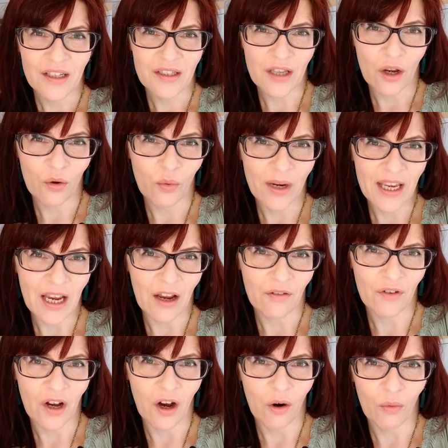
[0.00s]
So we
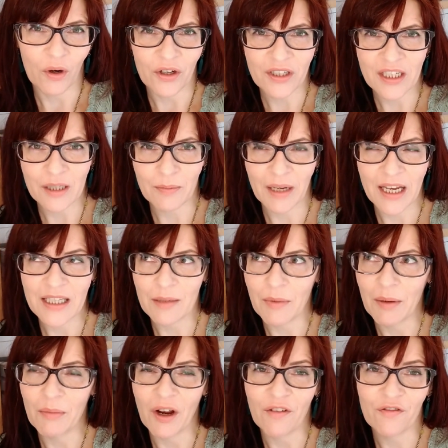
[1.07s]
have artwork displays. I
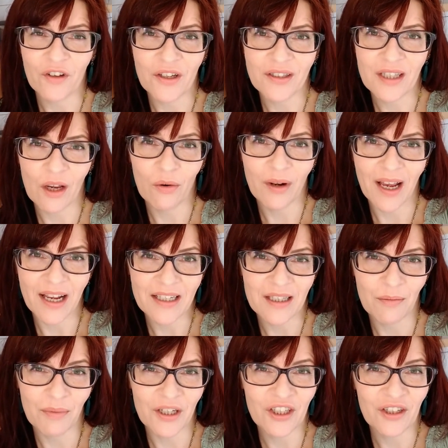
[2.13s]
mean, my first solo
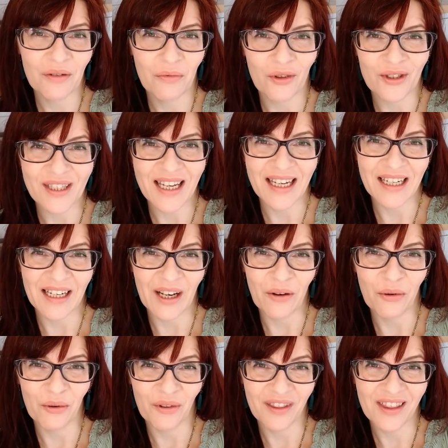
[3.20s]
exhibition was in a
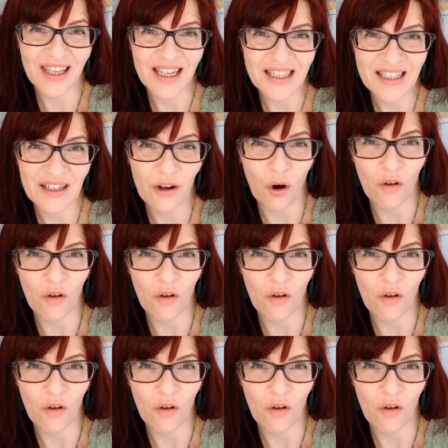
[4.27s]
local theatre.